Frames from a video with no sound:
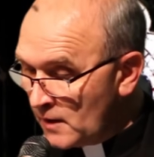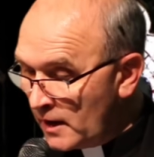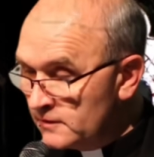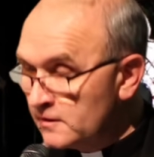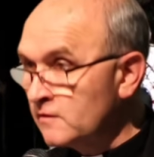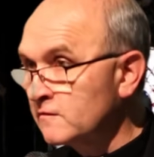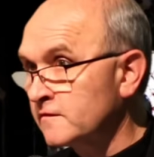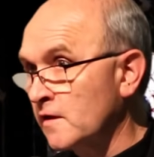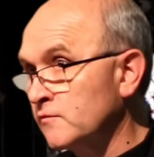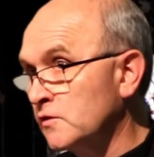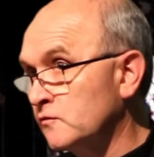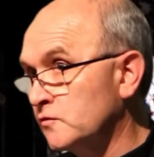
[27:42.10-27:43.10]
holy
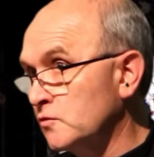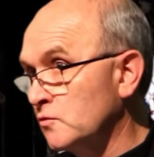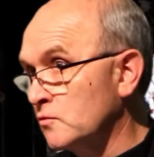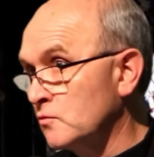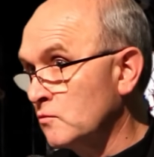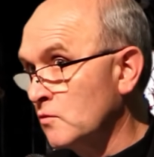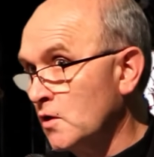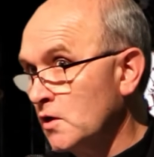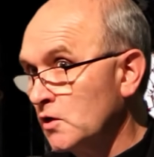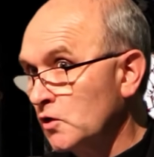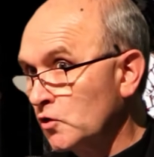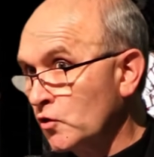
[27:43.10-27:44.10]
water in every room,
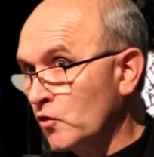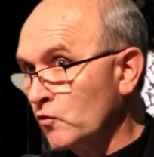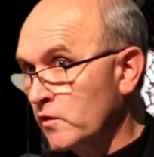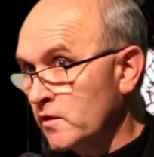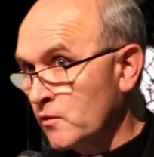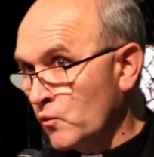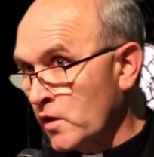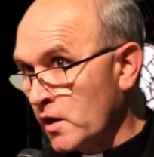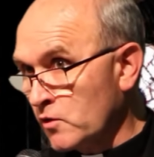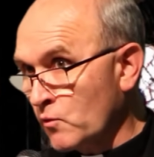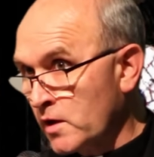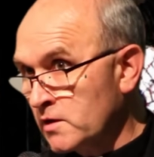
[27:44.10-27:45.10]
but the air grew
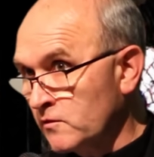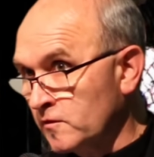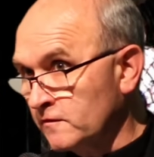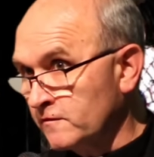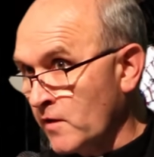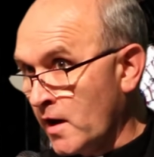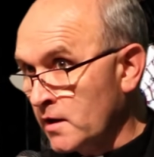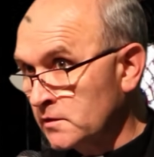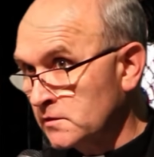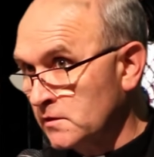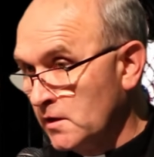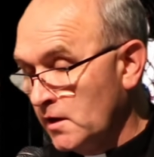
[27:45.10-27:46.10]
heavier, the
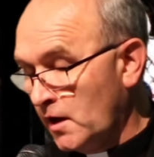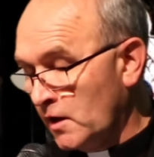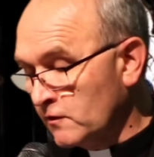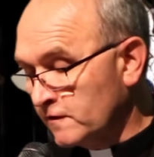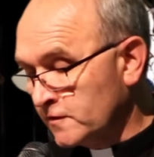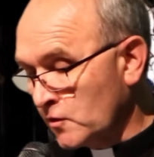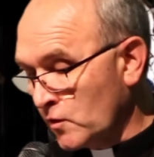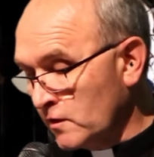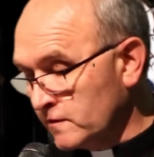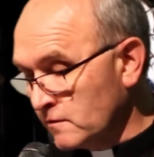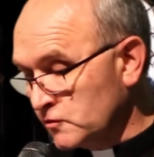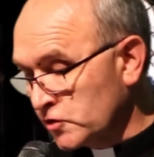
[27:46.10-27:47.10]
lights flickering as he
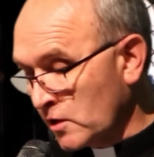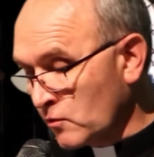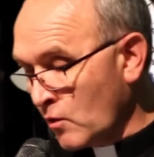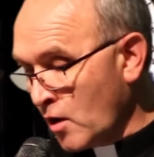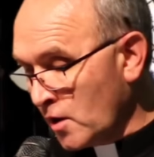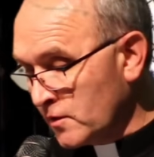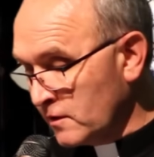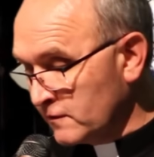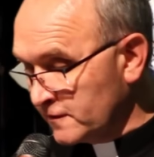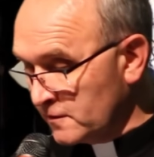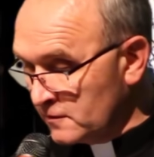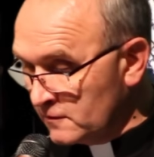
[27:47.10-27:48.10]
prayed.
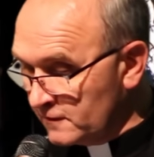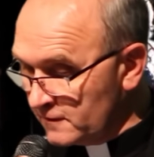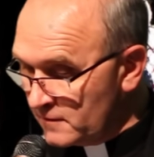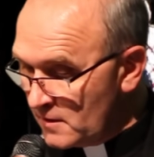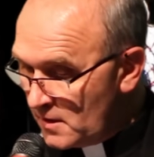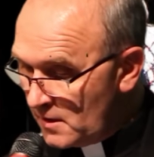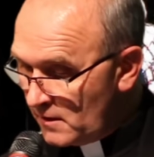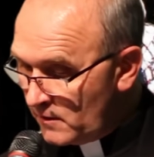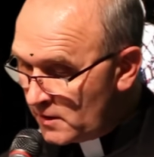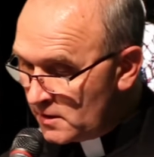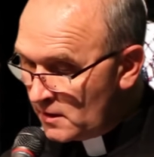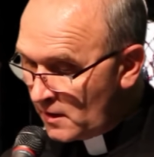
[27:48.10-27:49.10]
Robbie, confined to
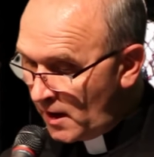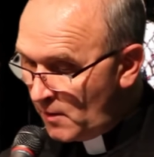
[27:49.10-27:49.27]
his room,